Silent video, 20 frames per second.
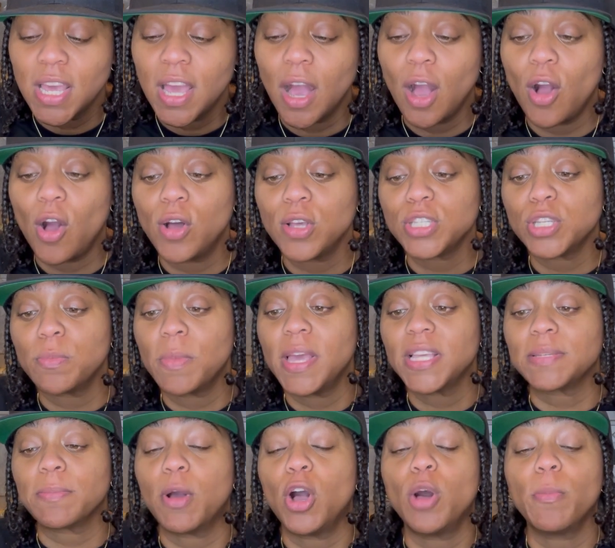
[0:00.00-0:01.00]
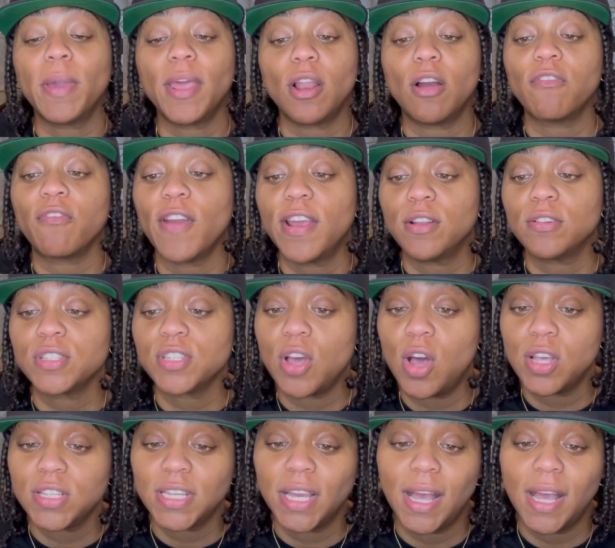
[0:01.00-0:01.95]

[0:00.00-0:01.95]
I also made some homemade alfredo sauce.